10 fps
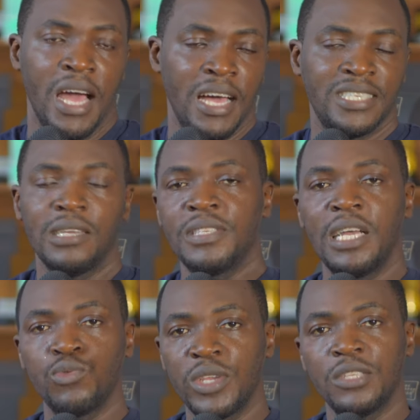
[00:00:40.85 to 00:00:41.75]

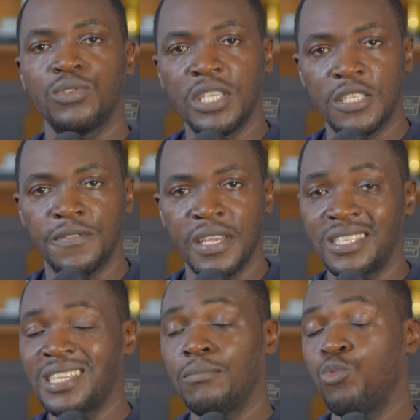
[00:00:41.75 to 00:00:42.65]
Sometimes we'll get to certification.
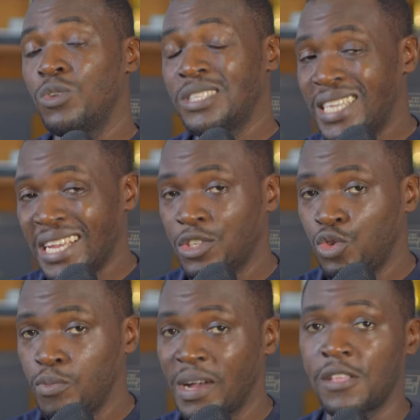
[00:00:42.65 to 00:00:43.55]
Some won't get
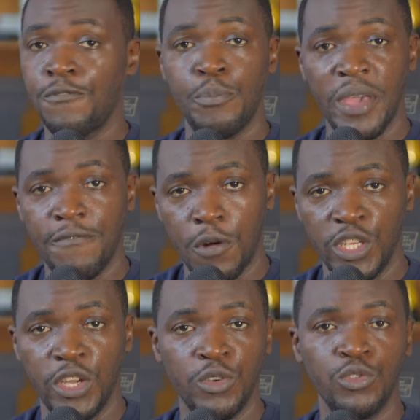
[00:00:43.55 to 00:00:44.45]
you, but if you pay for it,
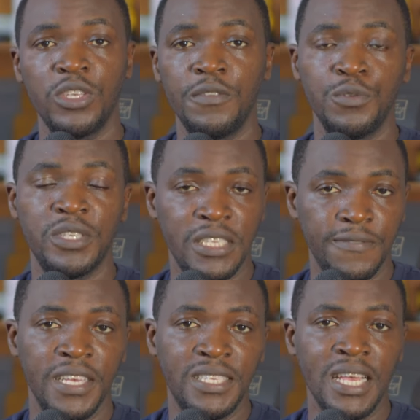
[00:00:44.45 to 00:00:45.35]
they're going to give you
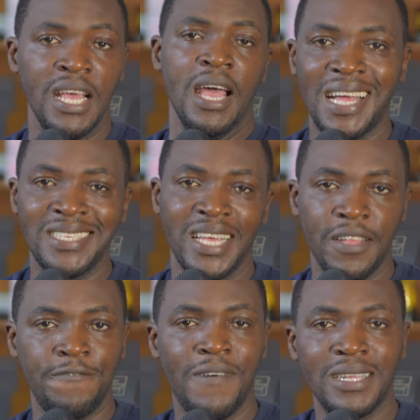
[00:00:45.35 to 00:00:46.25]
certificates. Aside the
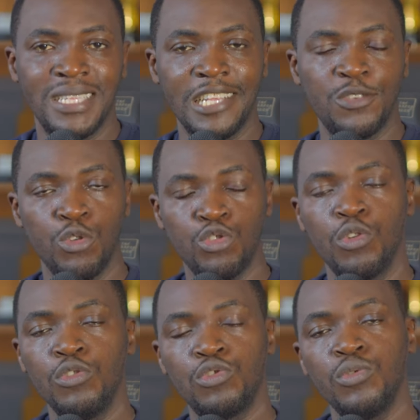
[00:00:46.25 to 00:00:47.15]
fact that you're also
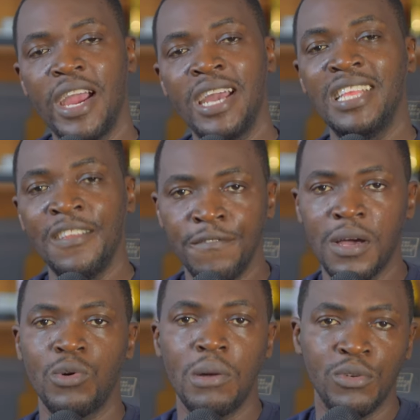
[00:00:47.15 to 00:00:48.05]
going to earn
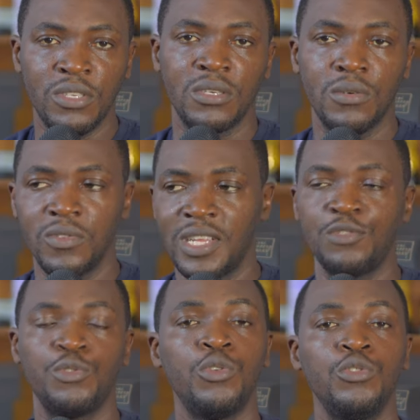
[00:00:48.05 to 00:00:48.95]
invaluable skills that
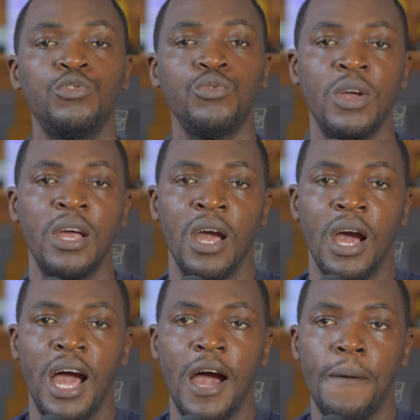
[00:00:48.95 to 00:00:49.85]
you're going to
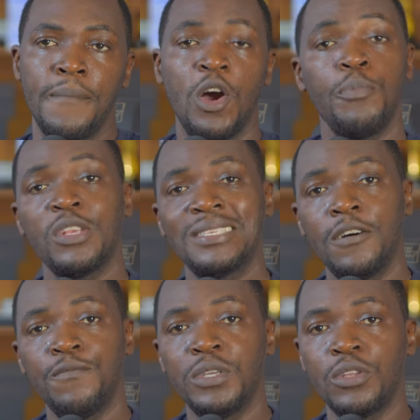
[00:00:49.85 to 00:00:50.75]
help
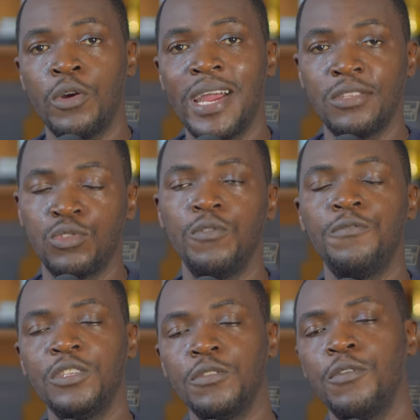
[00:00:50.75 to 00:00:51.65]
yourself with. All right, so
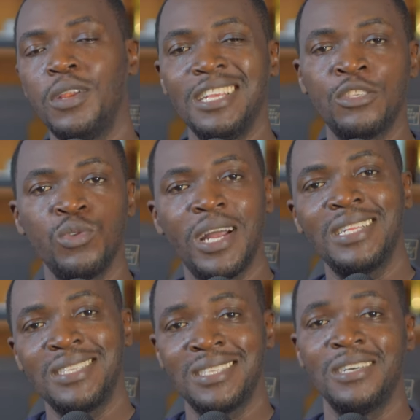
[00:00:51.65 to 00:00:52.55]
first of all, let's look at
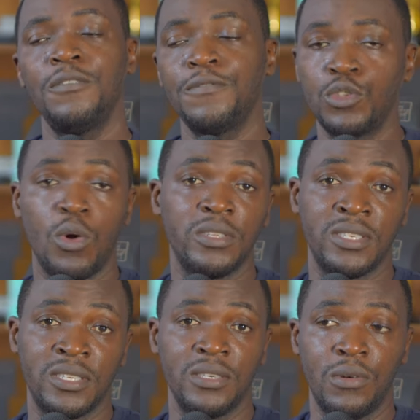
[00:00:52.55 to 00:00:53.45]
the self-taught
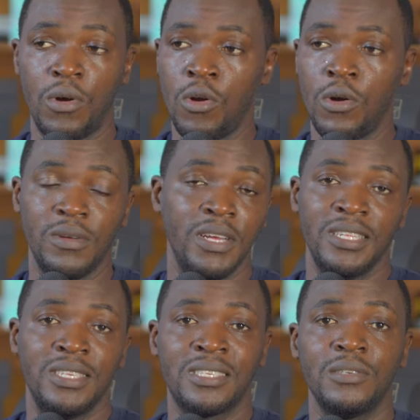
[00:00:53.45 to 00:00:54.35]
skill, or
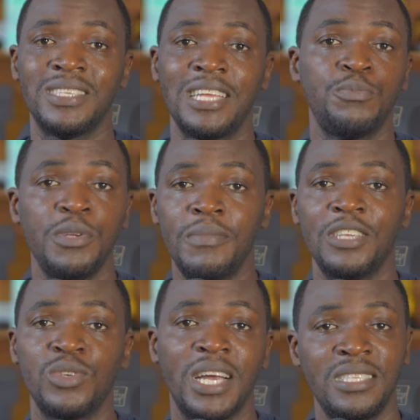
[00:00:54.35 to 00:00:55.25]
the skills that pretty
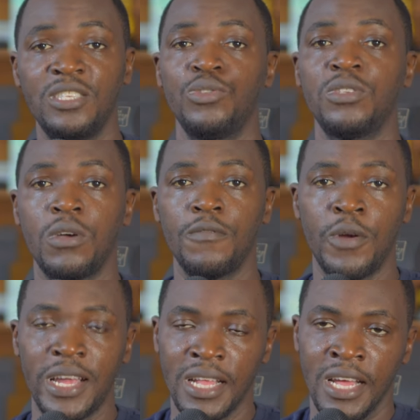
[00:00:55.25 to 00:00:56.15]
much you can teach yourself. All
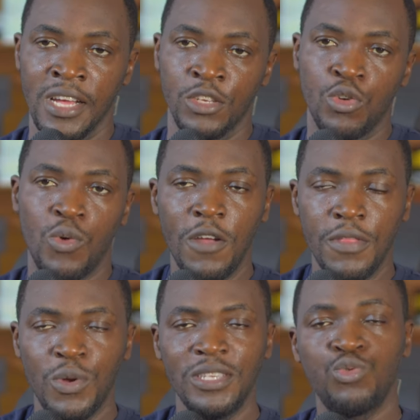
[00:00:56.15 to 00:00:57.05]
right, so one of
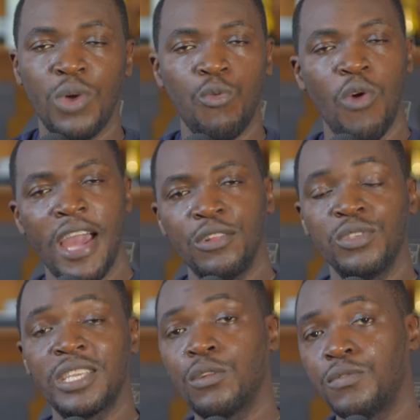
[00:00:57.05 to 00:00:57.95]
the ways to acquire
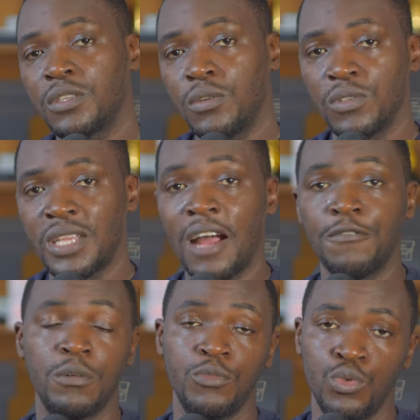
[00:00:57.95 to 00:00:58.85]
those kind of skills are
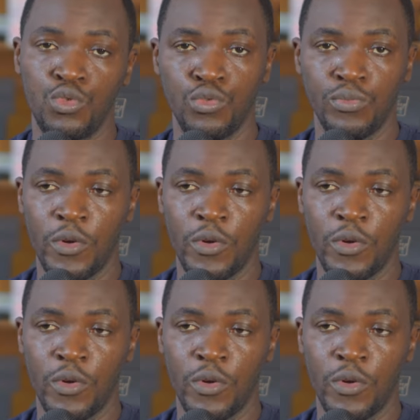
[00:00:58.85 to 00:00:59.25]
from YouTube.